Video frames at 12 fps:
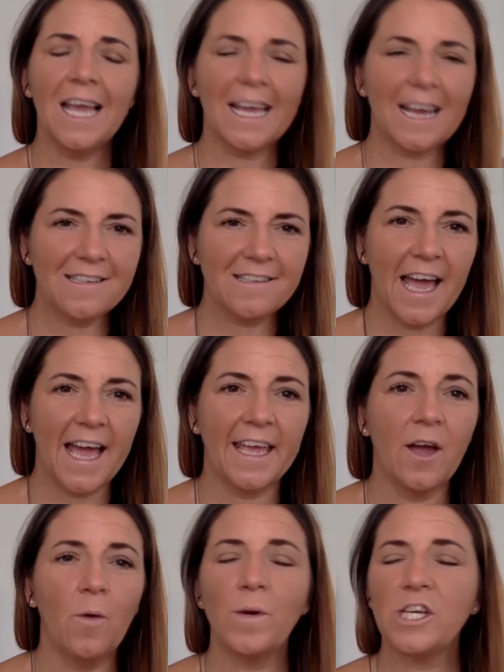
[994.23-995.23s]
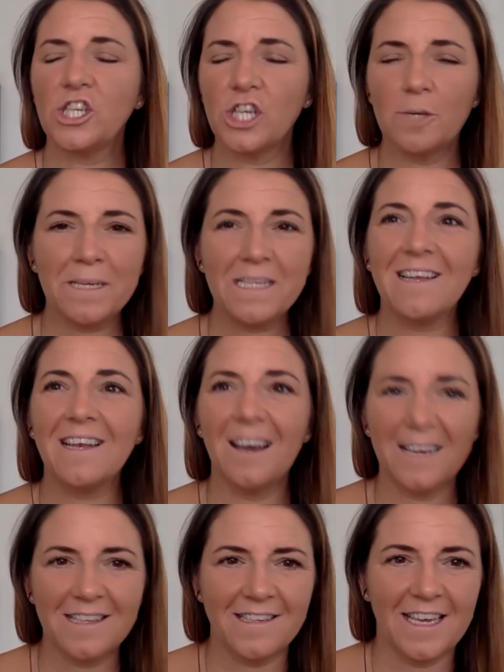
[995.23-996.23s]
Like I say, we should be
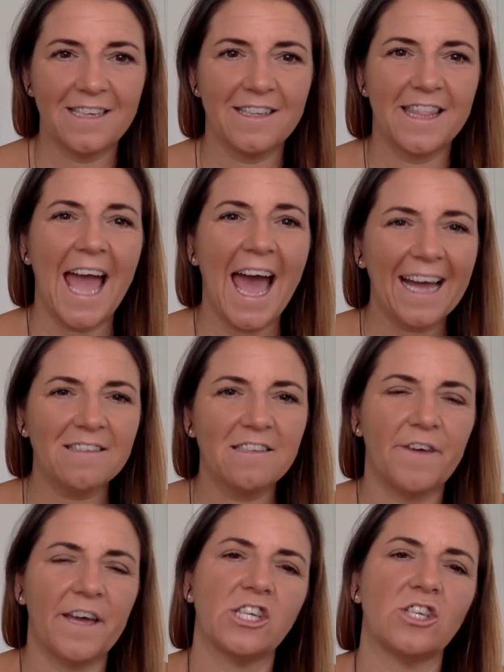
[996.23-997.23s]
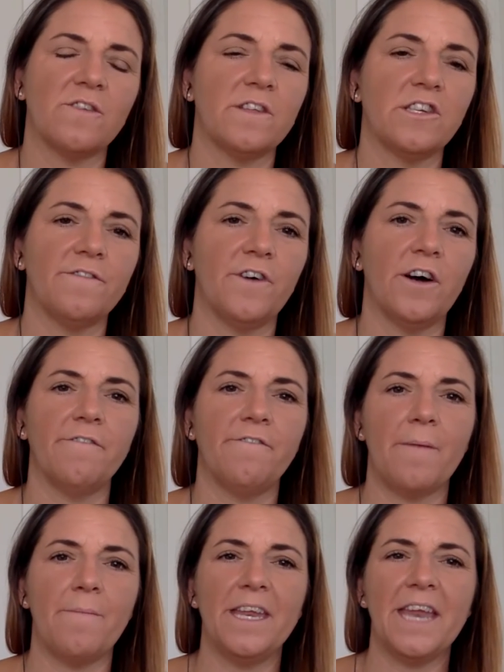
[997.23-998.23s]
delighted. The activation of the divine
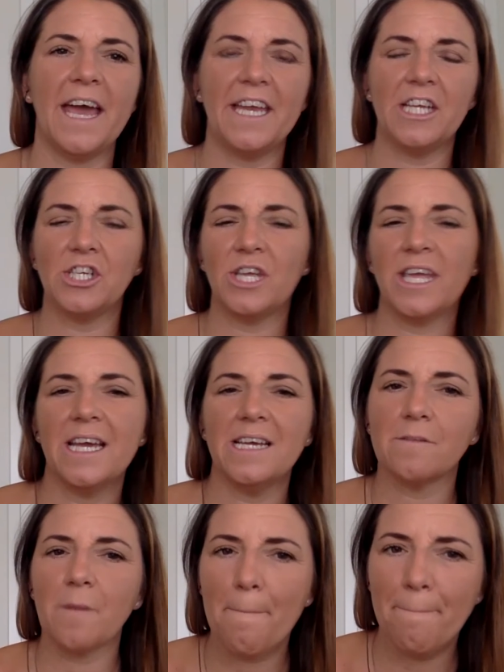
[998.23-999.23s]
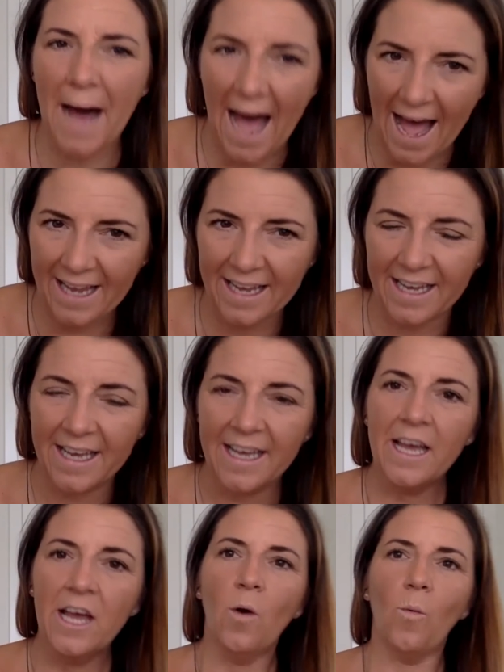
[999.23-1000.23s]
feminine energy is back.
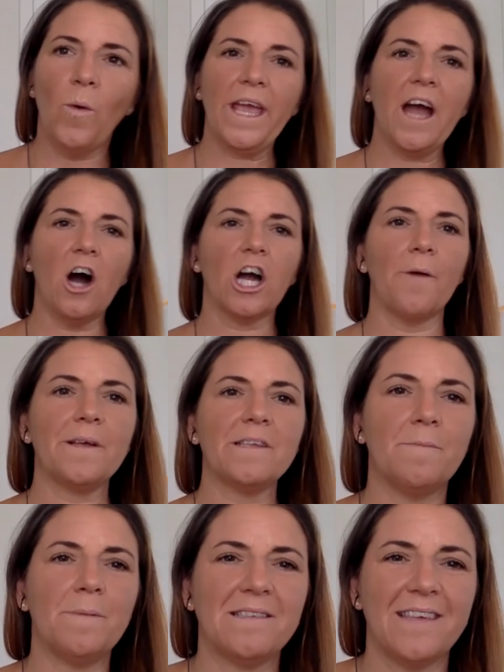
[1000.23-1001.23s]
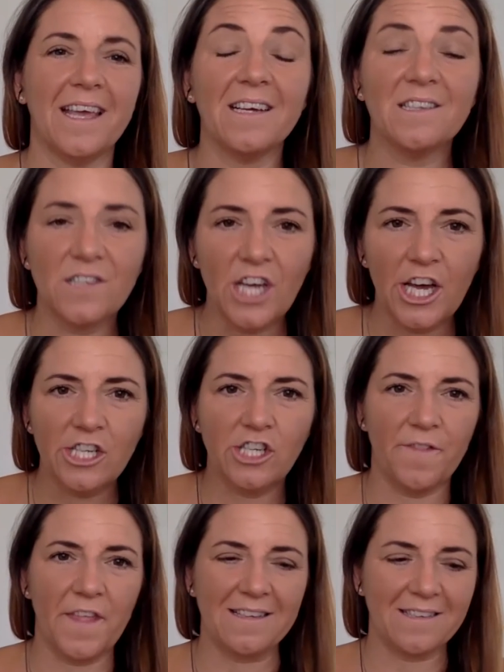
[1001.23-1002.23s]
We are going to be seeing a surge
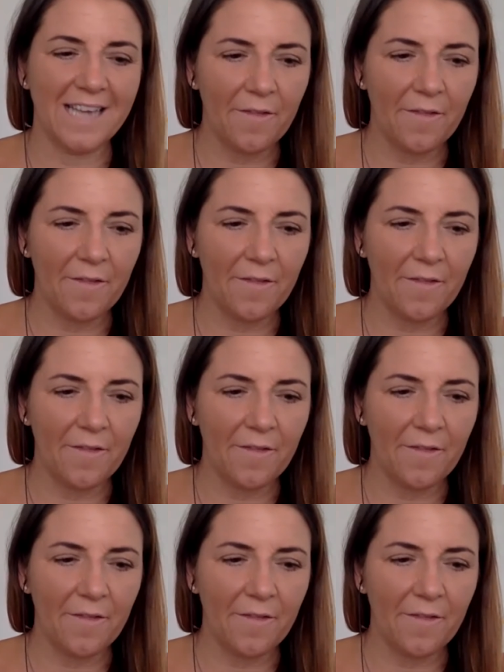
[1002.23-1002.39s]
of this.